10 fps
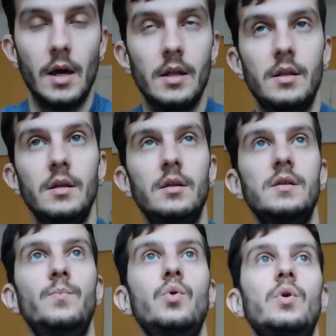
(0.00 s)
And in
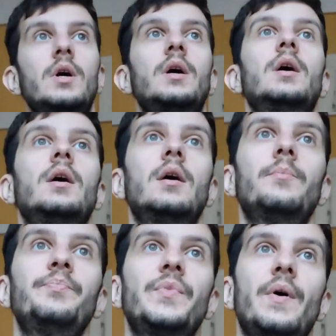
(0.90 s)
this book,
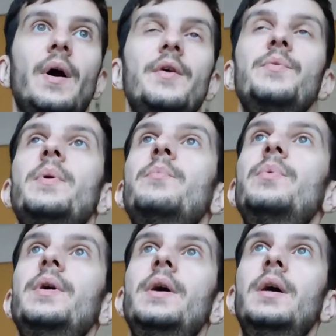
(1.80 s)
I
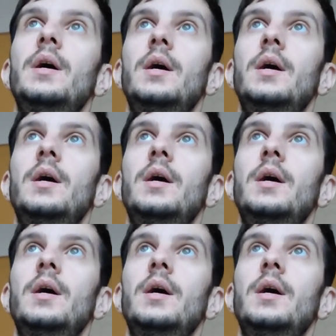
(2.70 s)
remember